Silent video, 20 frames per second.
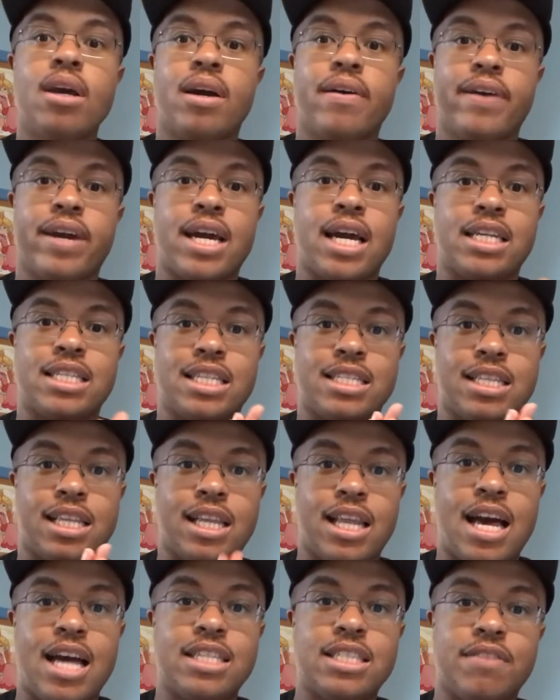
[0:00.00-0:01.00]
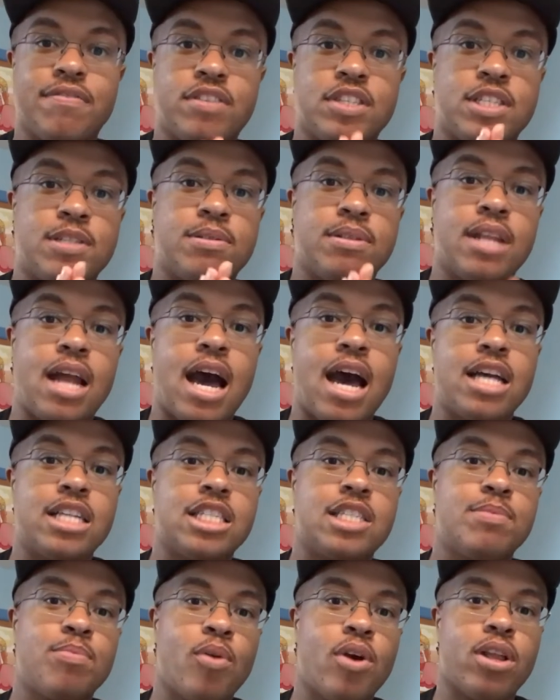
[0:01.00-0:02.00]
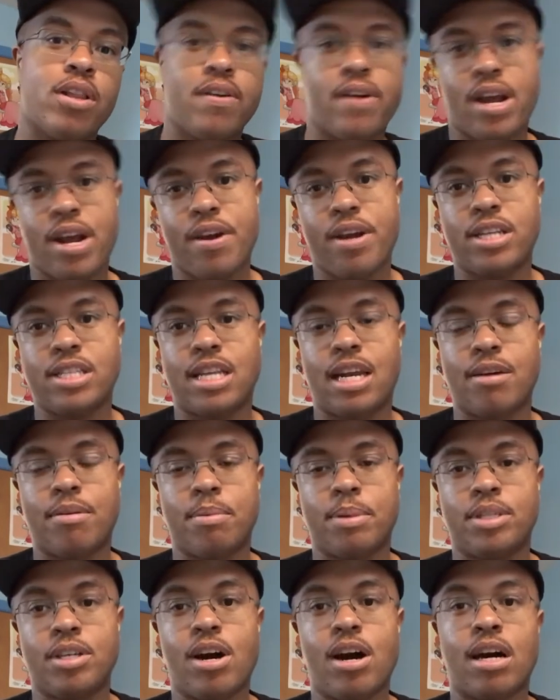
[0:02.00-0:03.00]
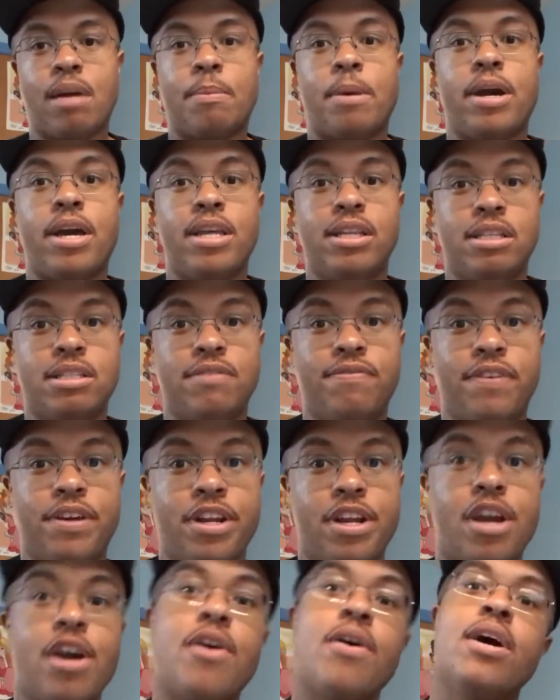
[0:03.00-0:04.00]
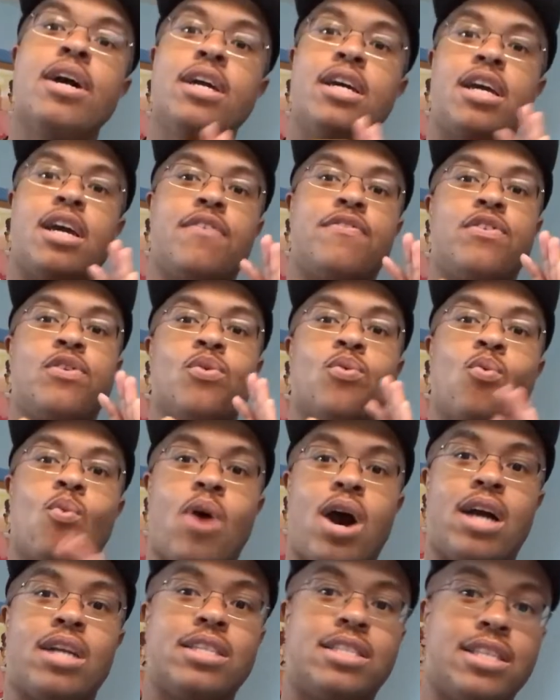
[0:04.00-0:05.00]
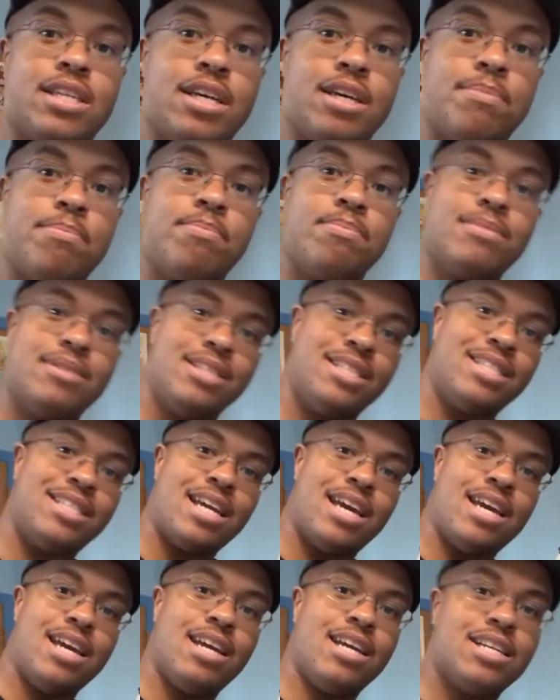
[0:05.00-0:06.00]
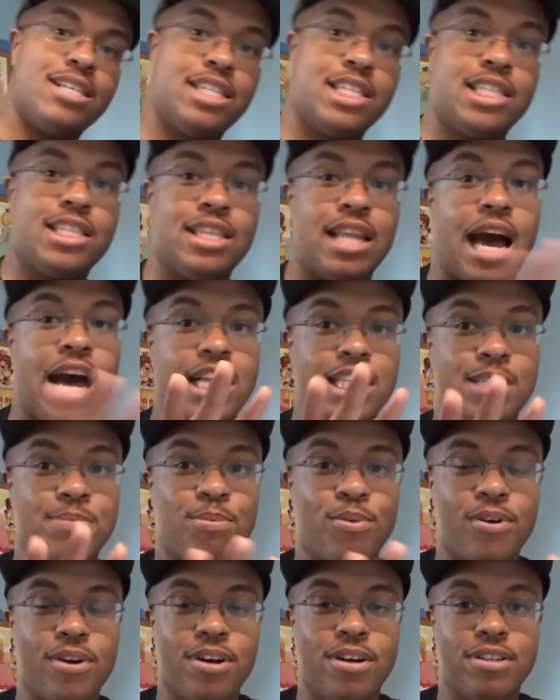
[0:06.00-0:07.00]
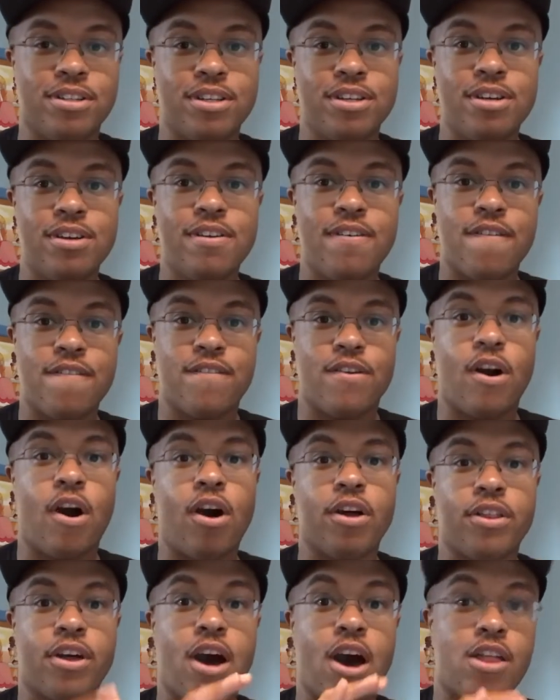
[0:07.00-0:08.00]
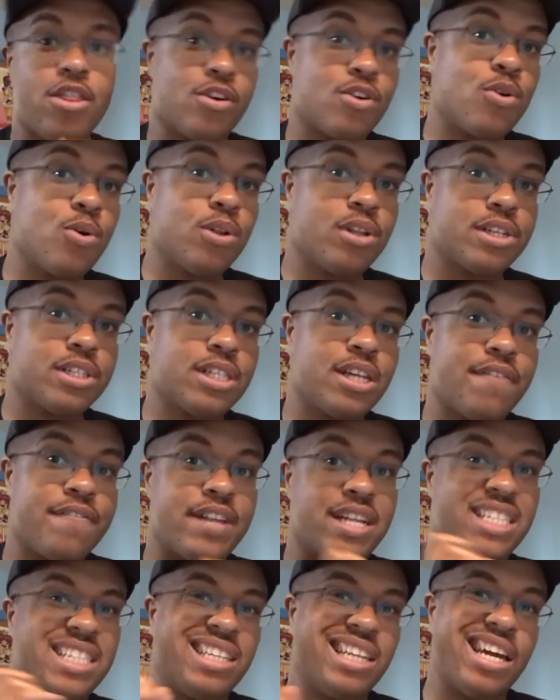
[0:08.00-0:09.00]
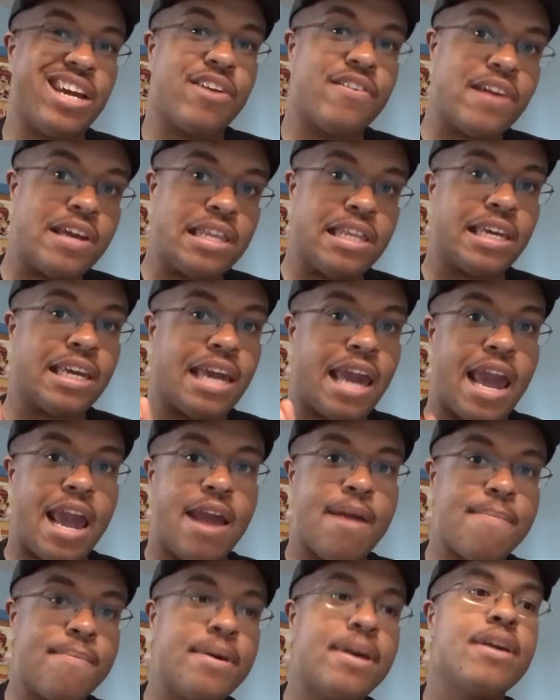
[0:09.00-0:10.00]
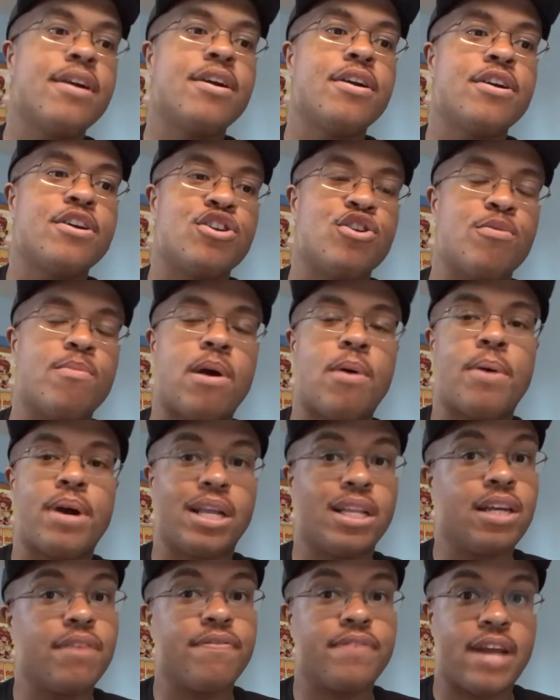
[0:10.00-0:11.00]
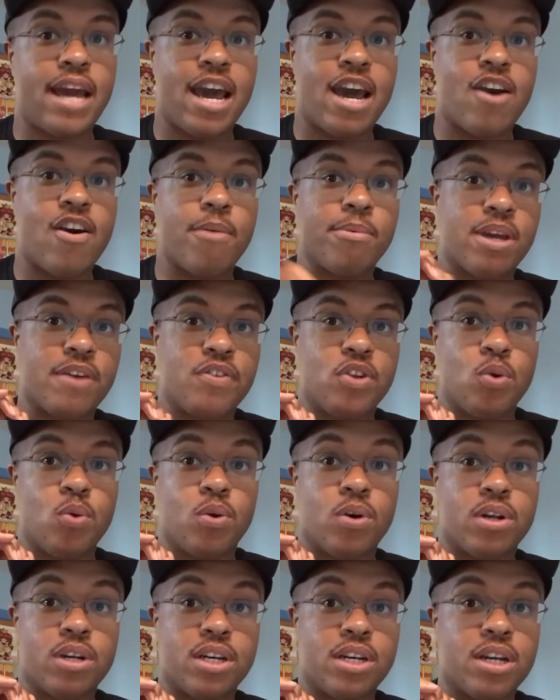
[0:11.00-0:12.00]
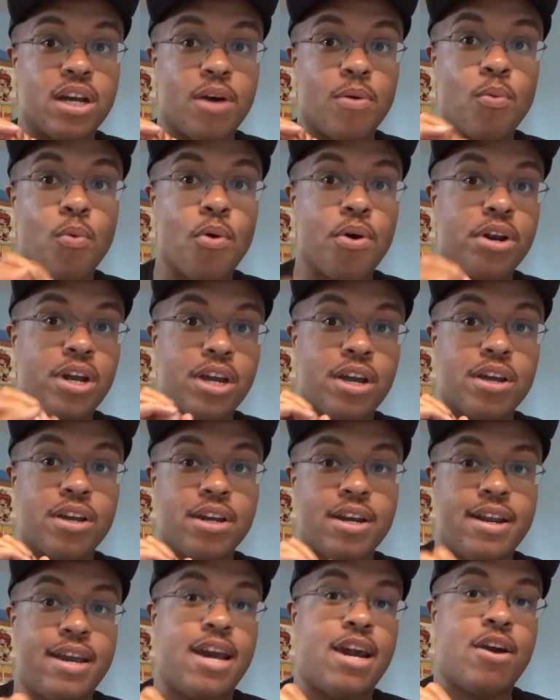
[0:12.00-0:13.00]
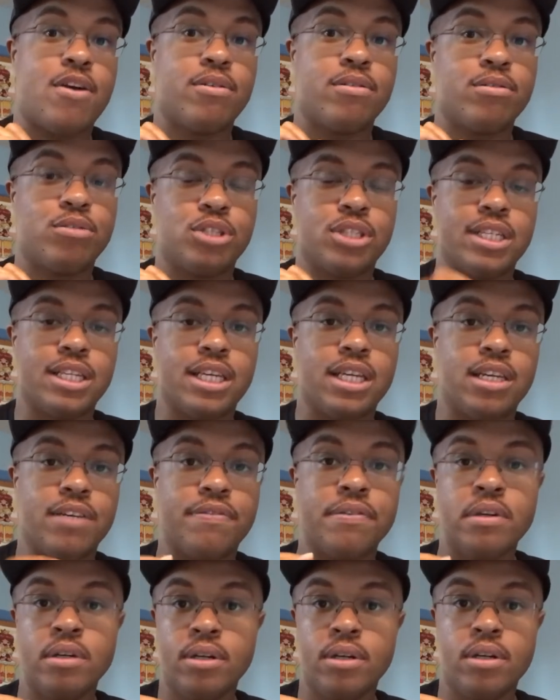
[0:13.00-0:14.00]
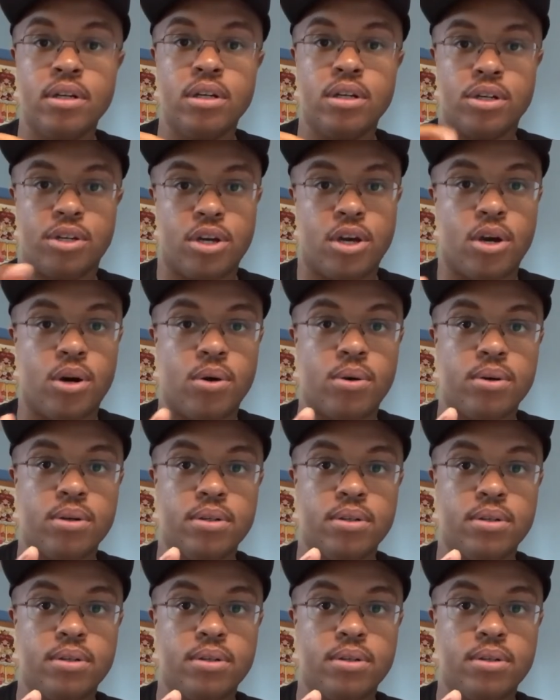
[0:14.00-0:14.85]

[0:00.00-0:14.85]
Alright guys, that's the last of the non-spoiler areas that I'm going to be talking about in this video. If you want to stay non-spoiled for all the other cooler stuff that's later in the game, you might want to leave now. I'm giving you a warning now. You should leave. Go.